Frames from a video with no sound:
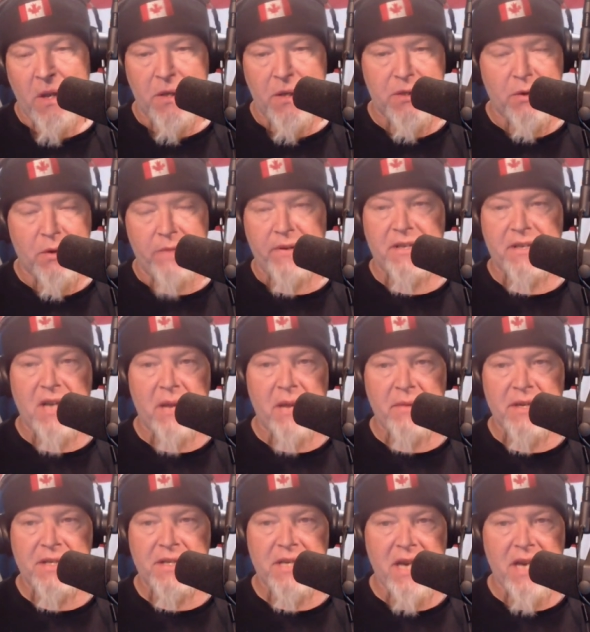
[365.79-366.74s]
So every time
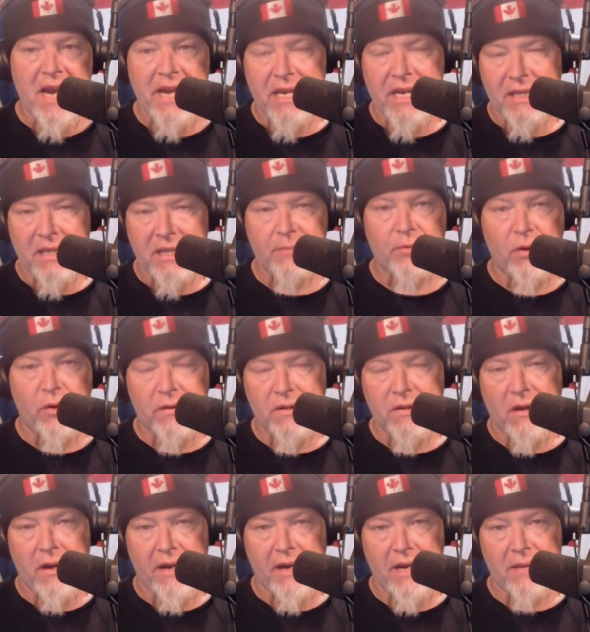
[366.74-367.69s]
I see any liberal
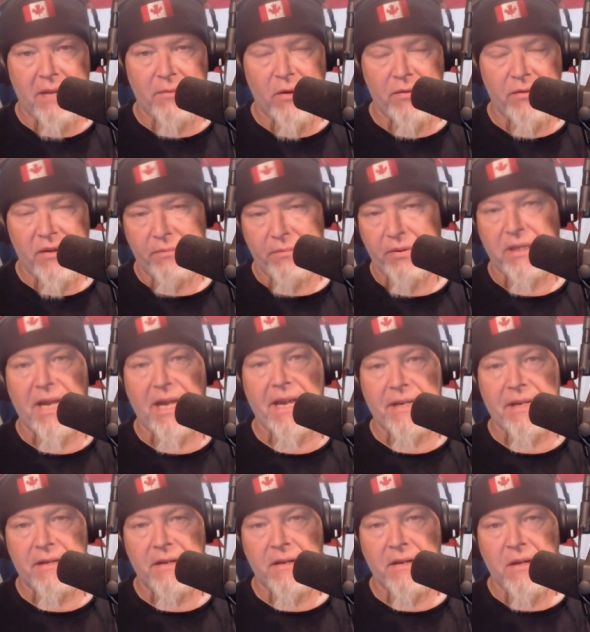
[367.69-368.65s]
talking about the
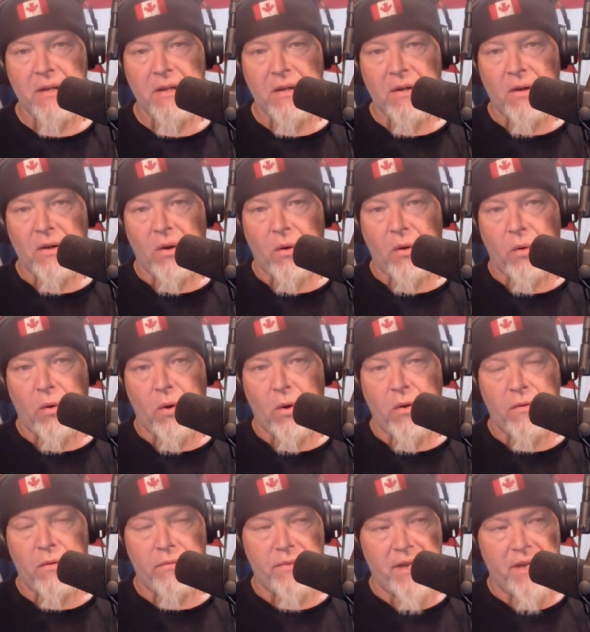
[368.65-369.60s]
plight
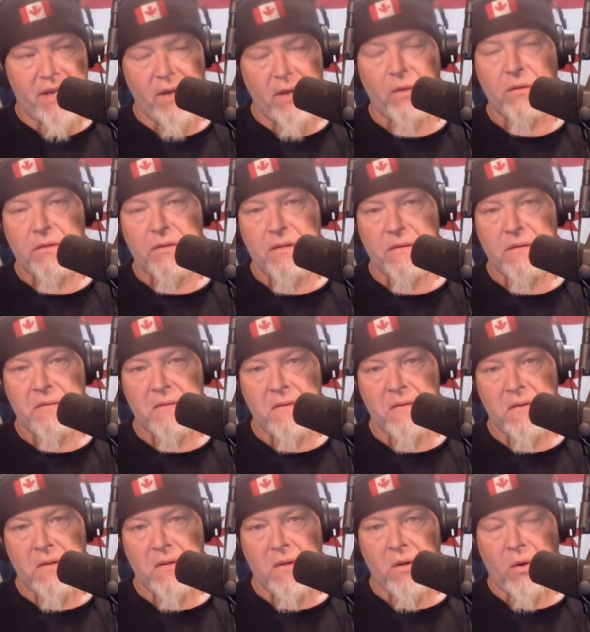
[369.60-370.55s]
or the guilt
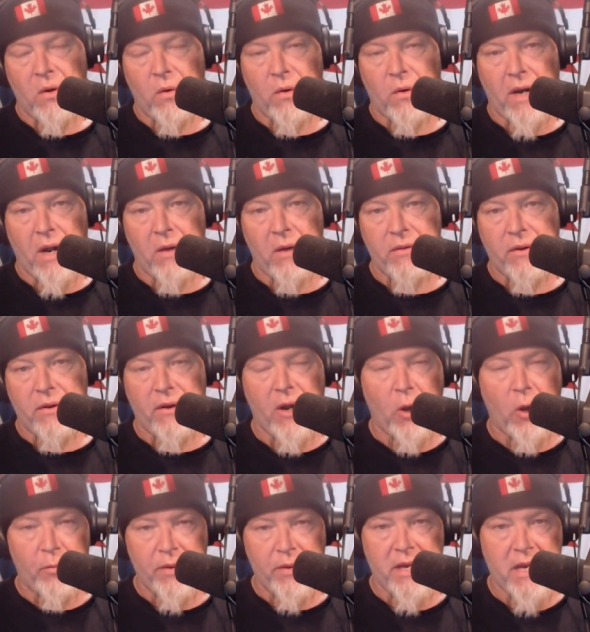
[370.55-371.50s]
or how they're
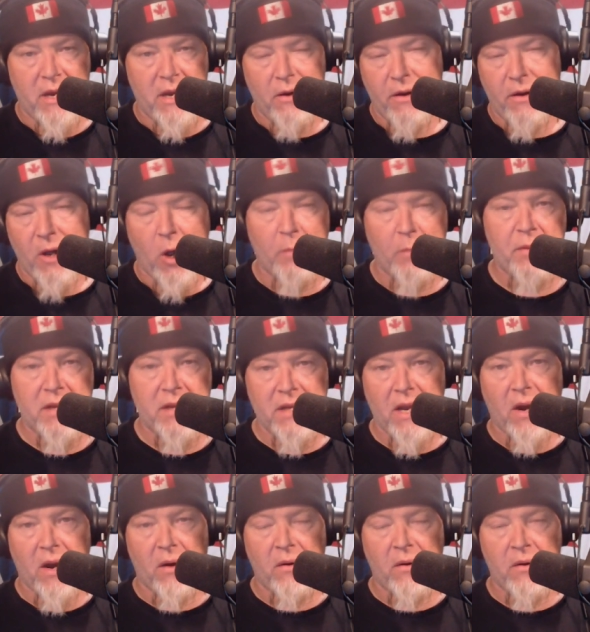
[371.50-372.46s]
helping here and helping
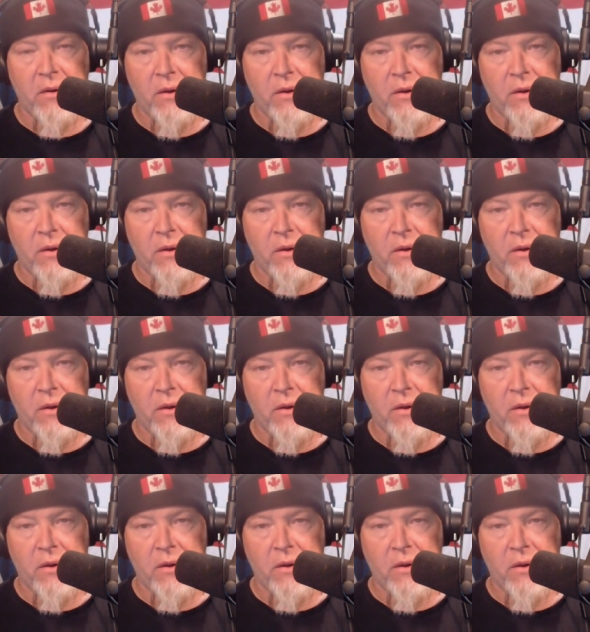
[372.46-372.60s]
there,